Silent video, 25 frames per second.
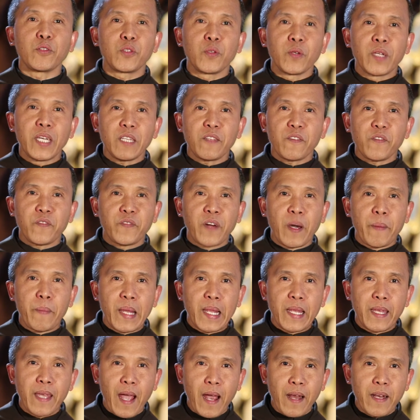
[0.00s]
to get
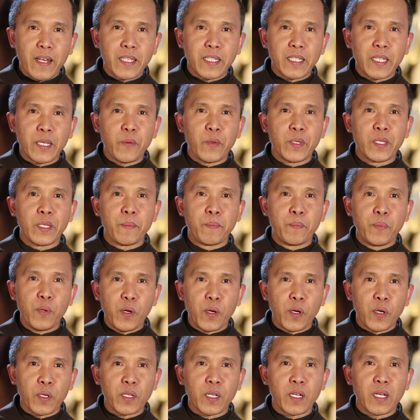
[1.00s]
familiarity with the
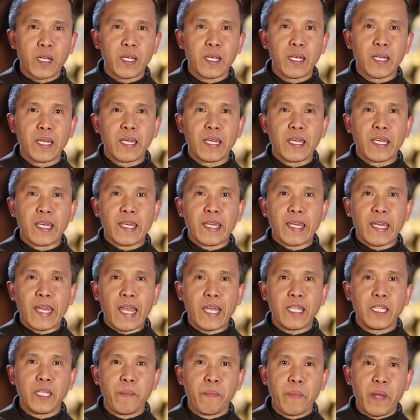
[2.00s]
book
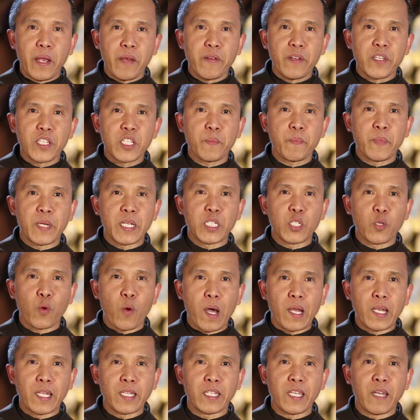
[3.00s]
and the Marian
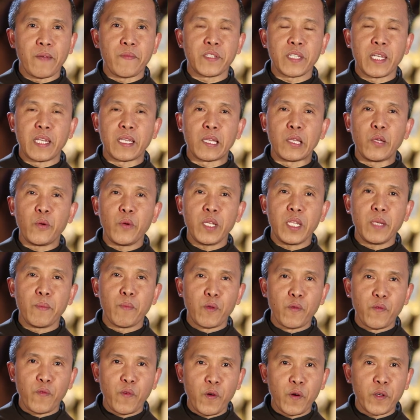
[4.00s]
spirituality of St. Louis de
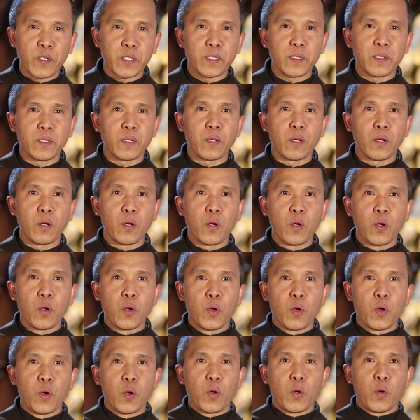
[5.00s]
Montfort
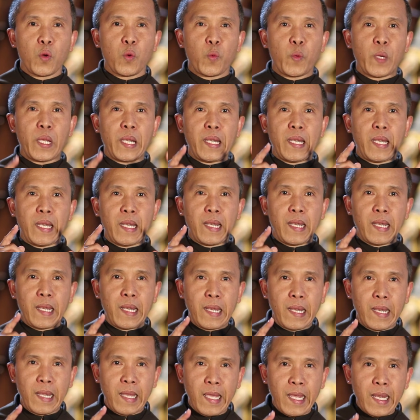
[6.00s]
will
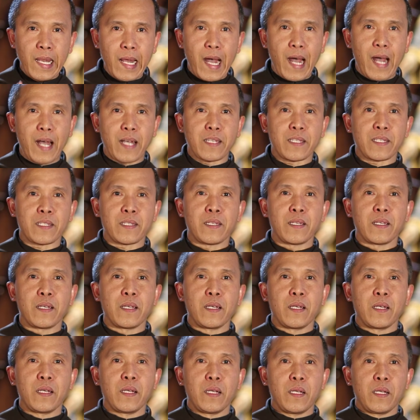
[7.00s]
lead us
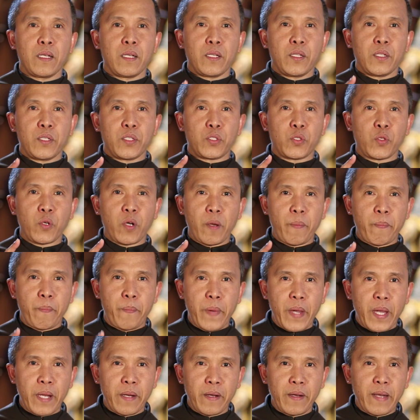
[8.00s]
to a
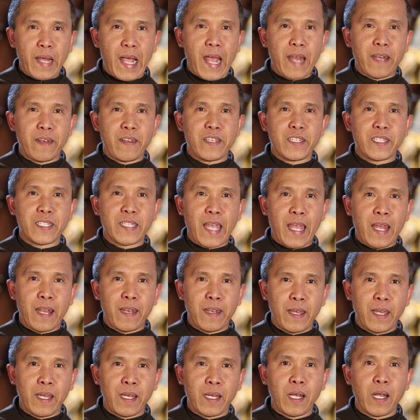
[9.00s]
better
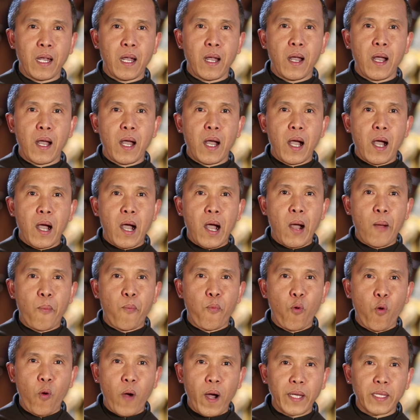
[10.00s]
understanding
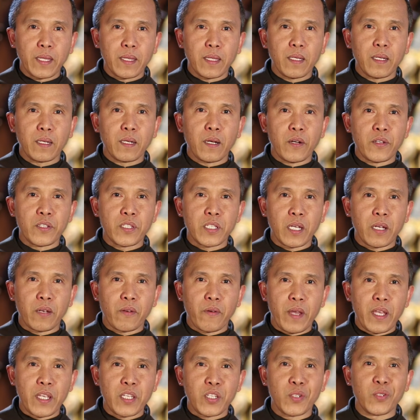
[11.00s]
of what
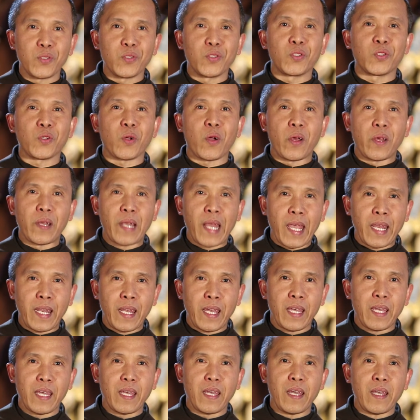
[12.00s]
consecration to Our
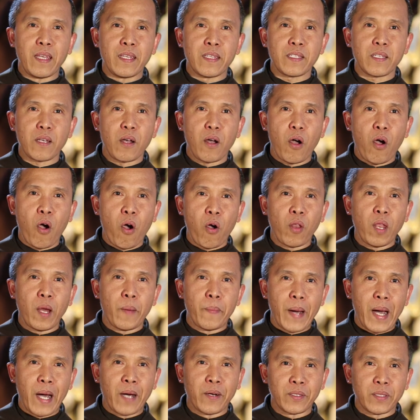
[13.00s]
Lady is all
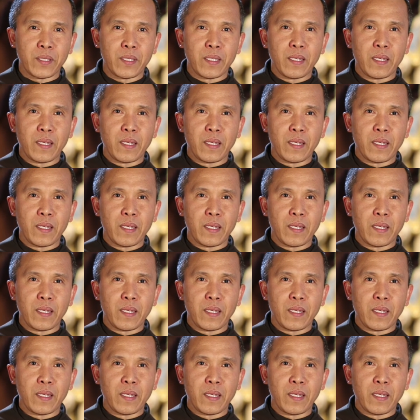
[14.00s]
about.